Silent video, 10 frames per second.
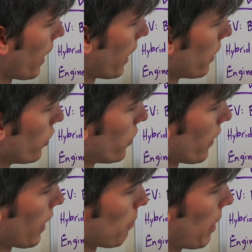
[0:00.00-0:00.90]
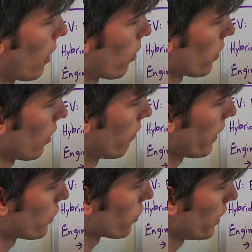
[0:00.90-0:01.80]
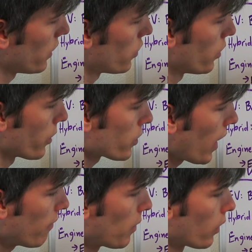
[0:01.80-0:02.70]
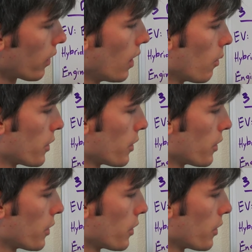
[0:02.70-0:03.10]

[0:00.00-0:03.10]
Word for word: and you send that power eventually to your drive motor,